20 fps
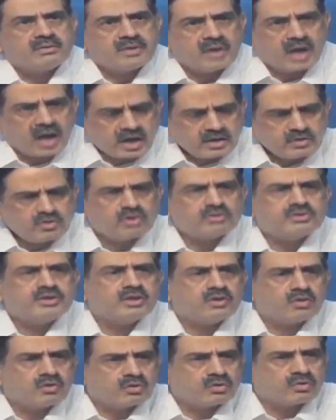The
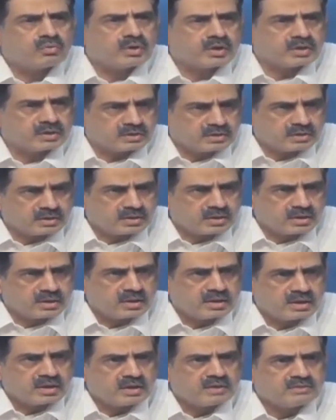hydroxychloroquine
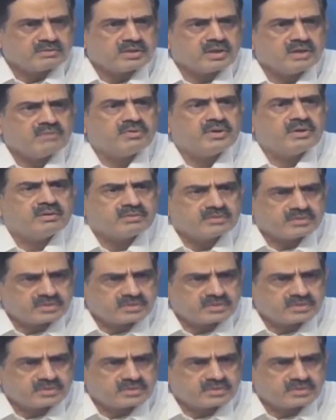is even